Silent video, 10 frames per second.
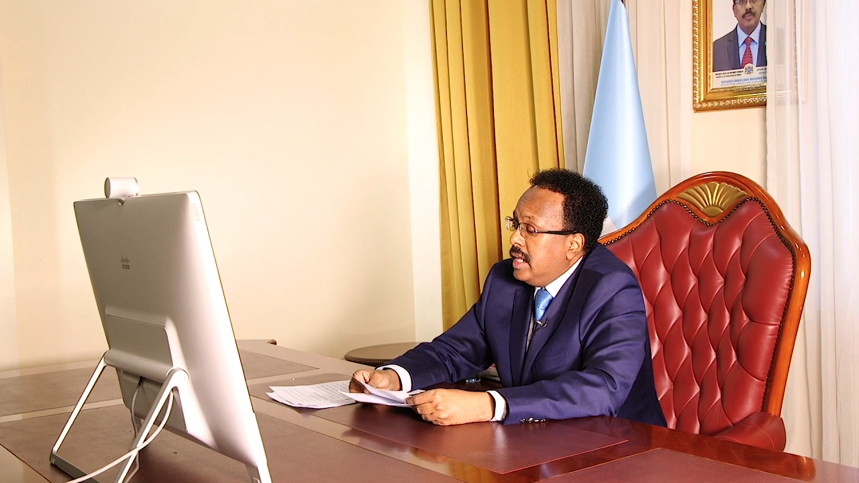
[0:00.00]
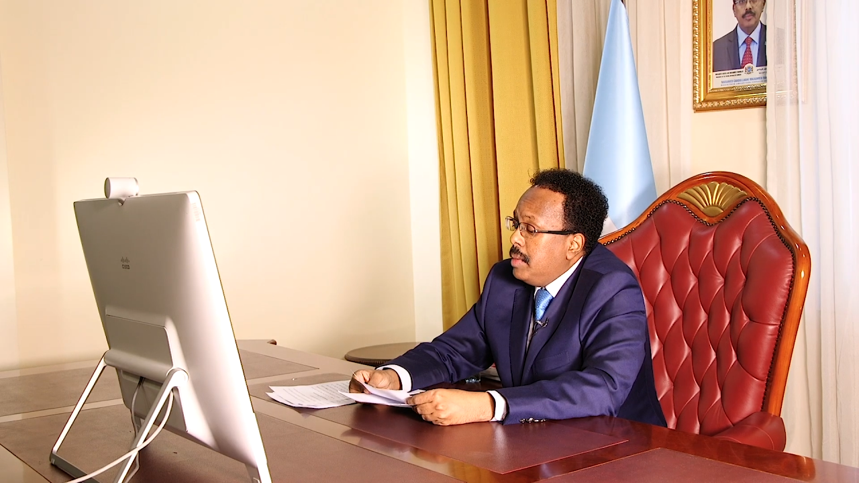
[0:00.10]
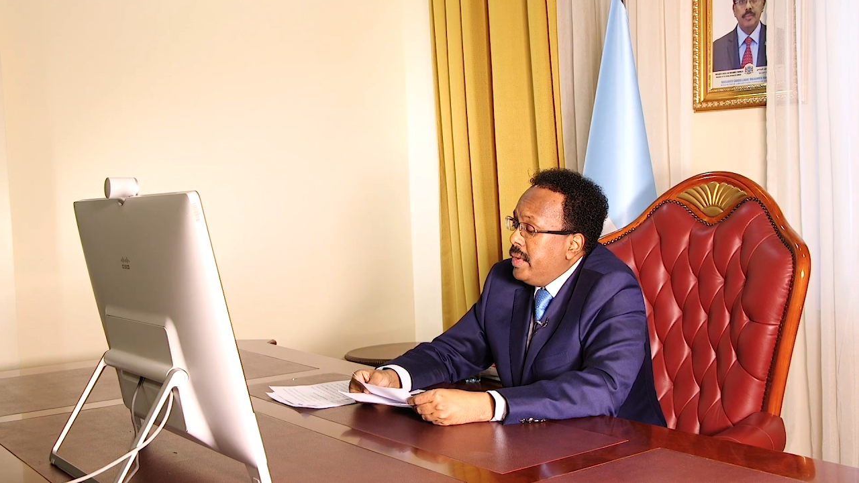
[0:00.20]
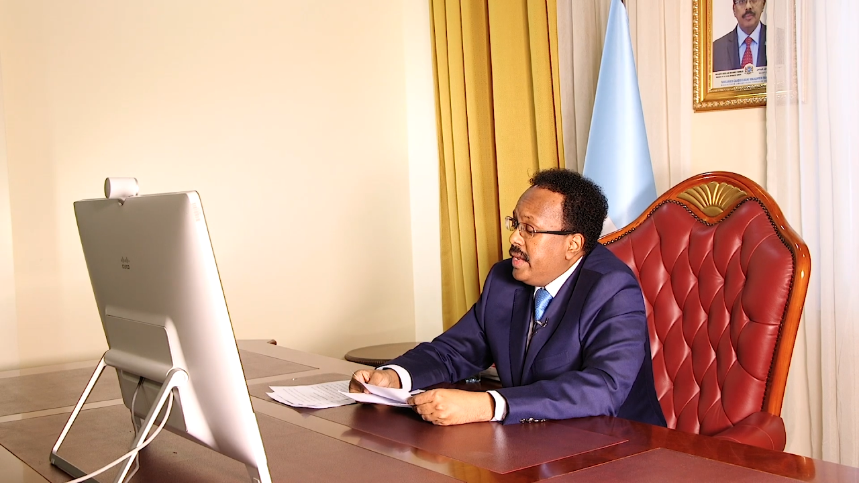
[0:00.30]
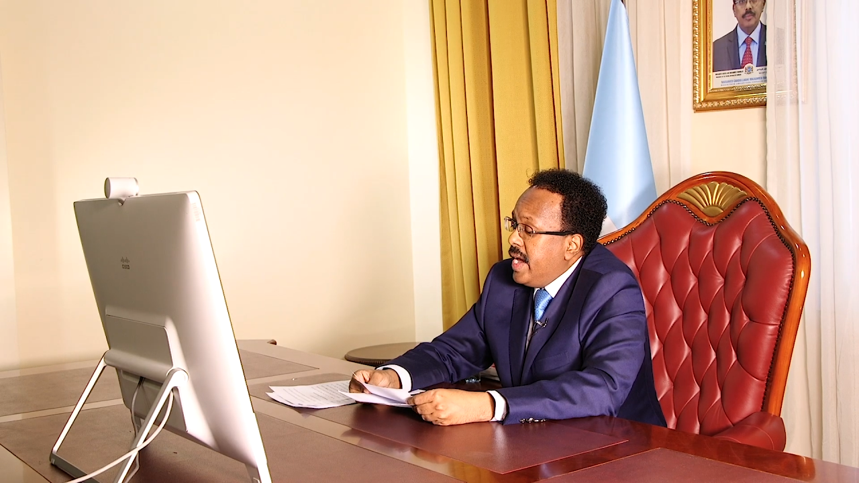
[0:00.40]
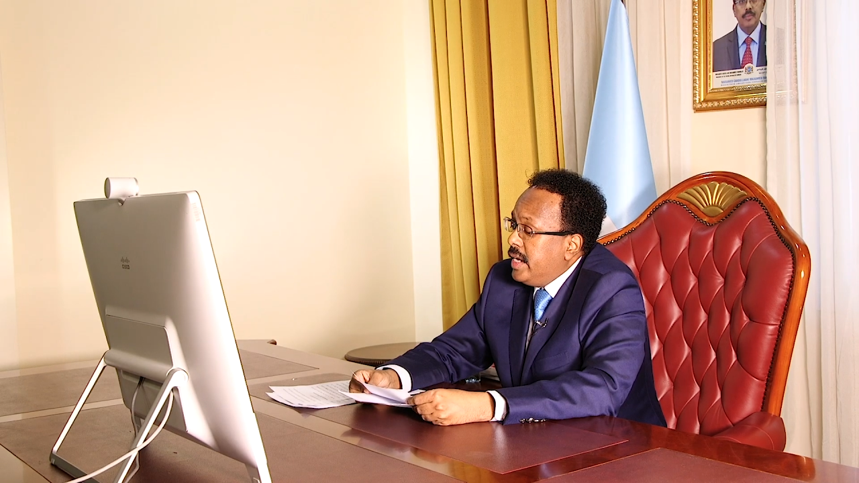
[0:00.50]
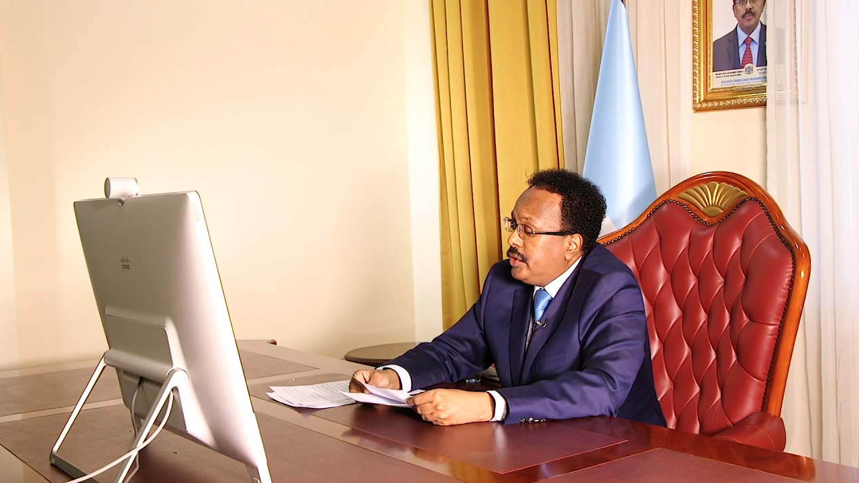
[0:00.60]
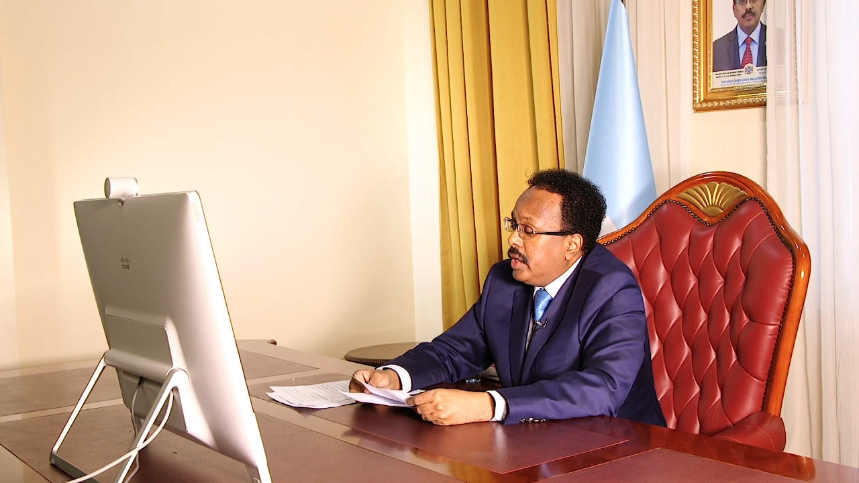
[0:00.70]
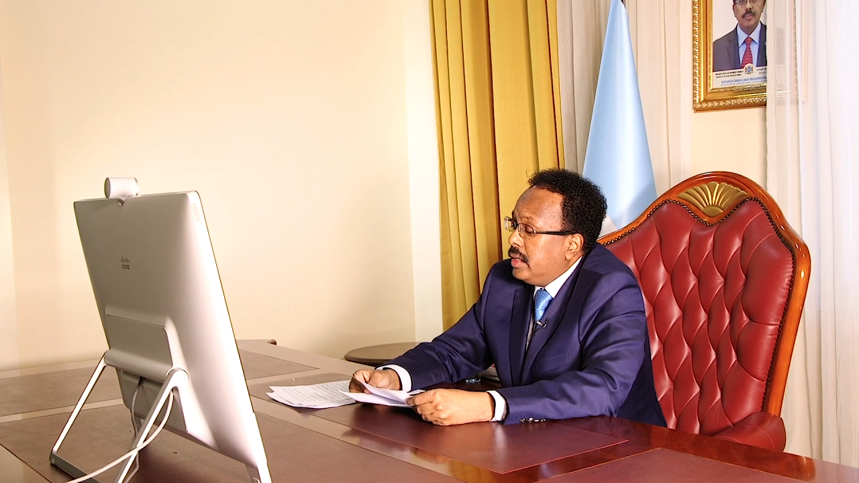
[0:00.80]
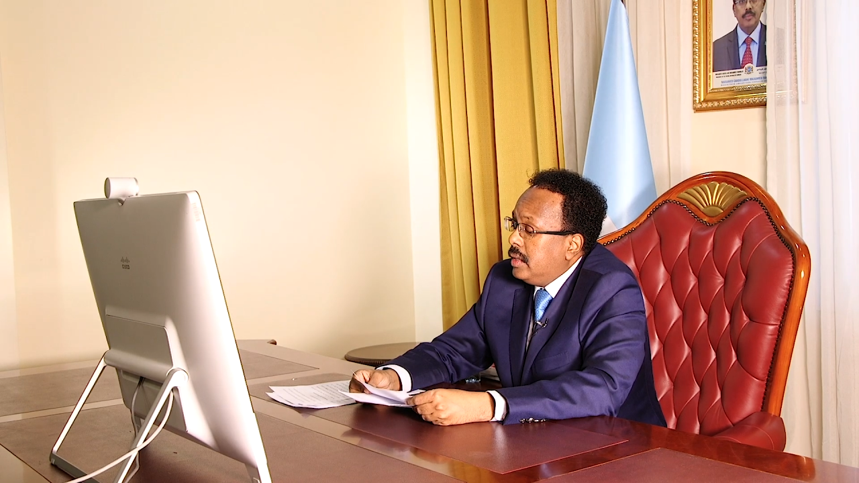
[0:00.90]
in
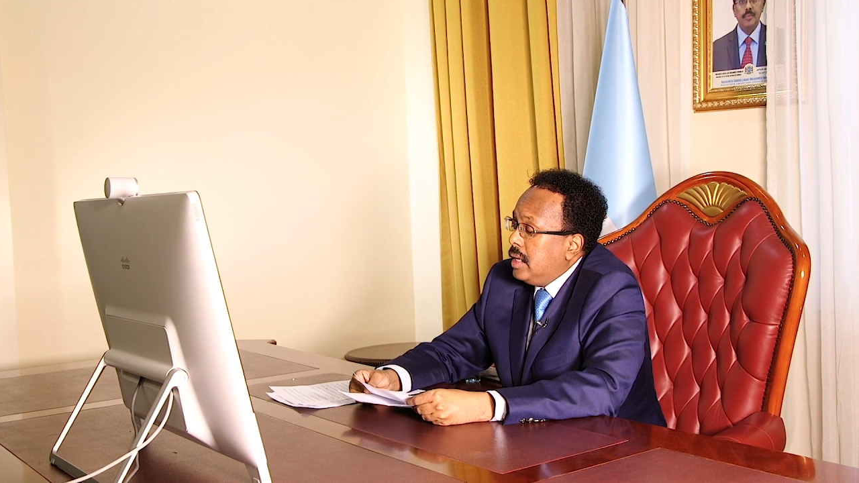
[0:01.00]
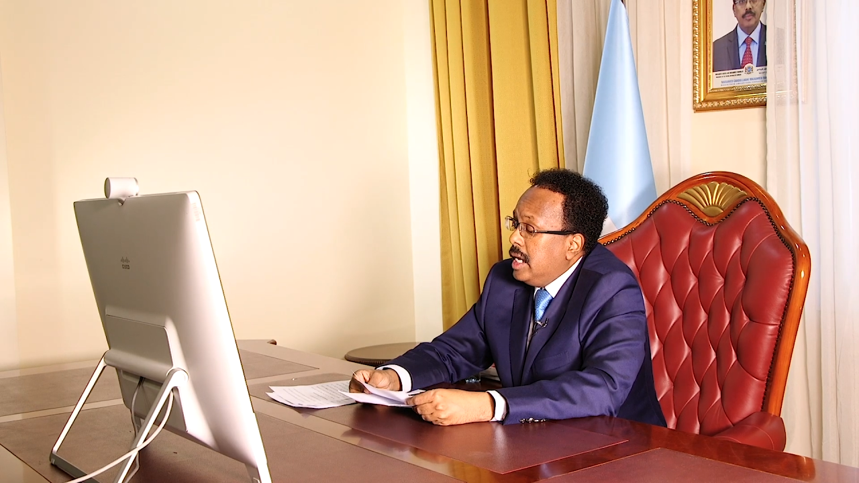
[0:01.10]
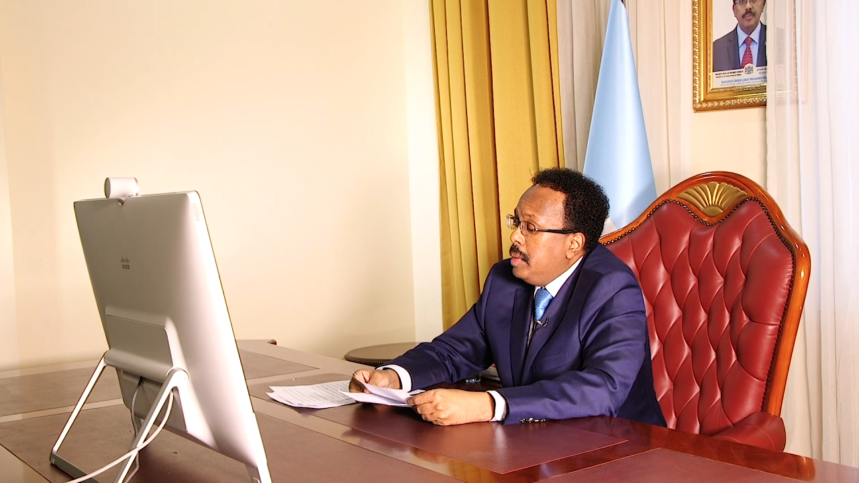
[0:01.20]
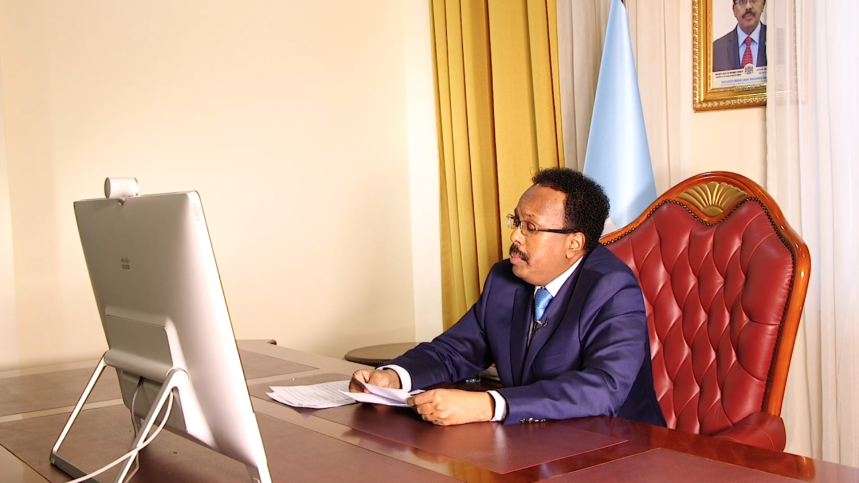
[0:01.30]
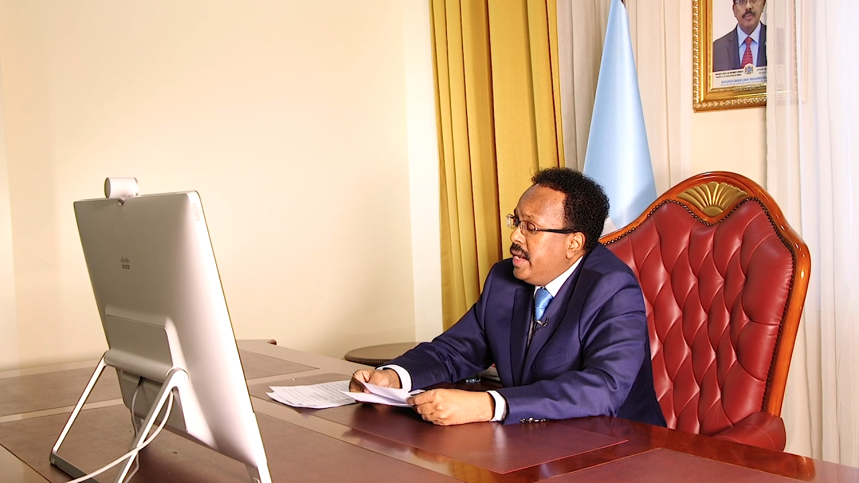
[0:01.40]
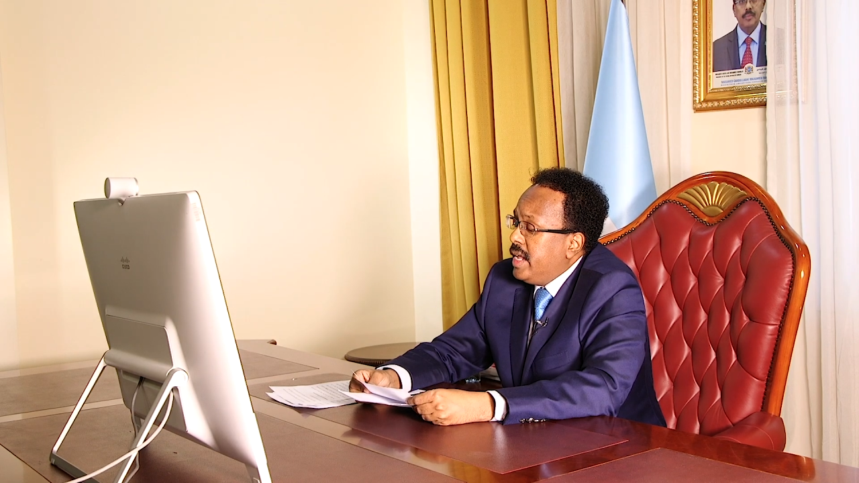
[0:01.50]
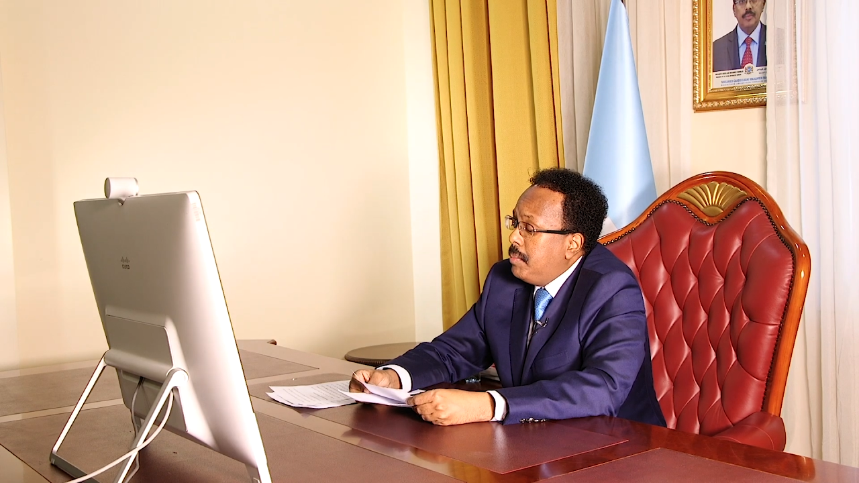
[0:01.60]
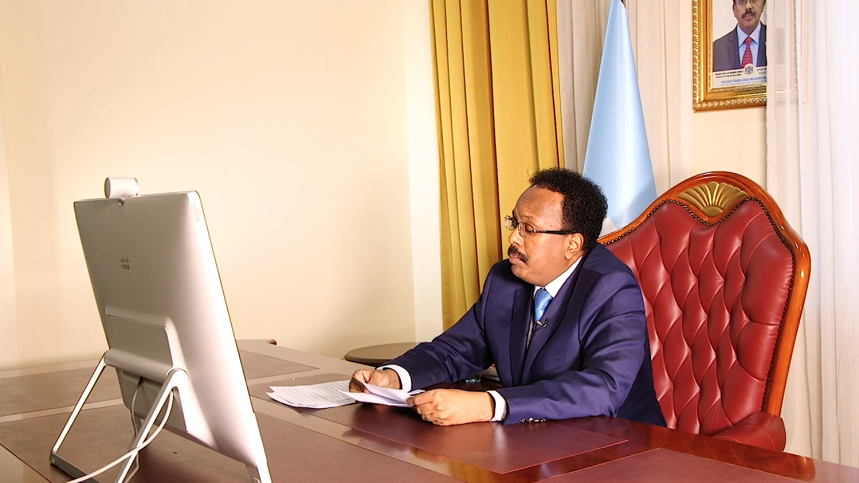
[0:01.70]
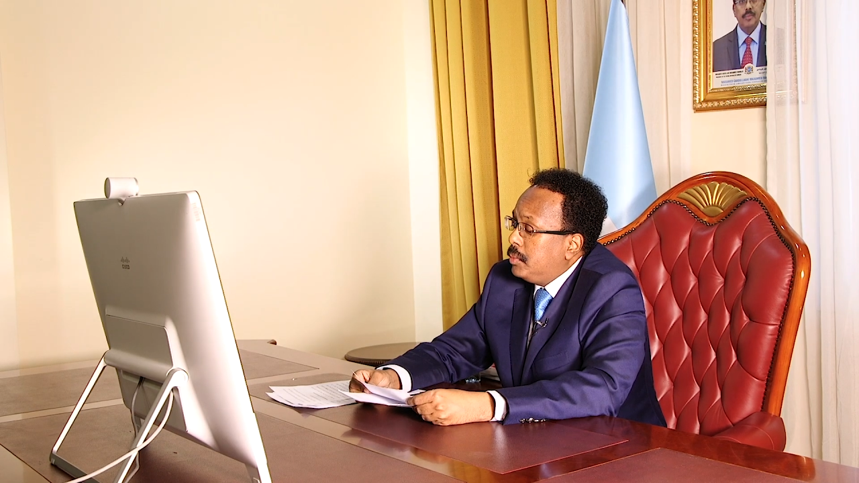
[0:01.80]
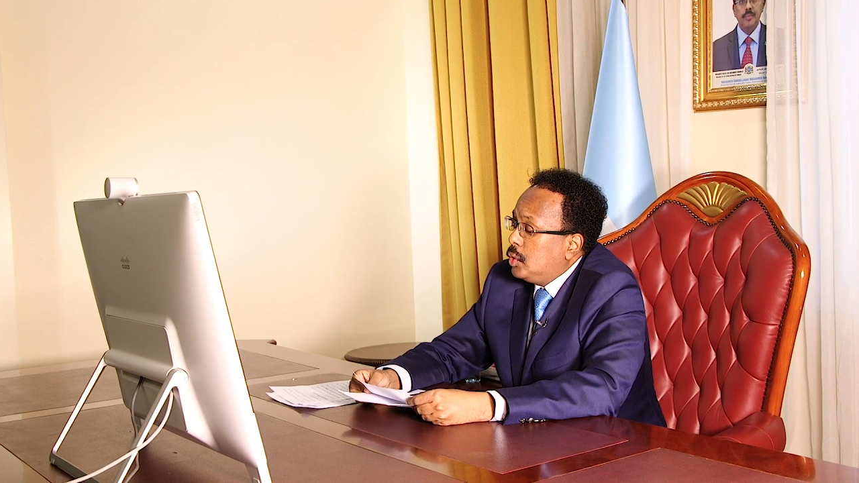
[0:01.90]
a medium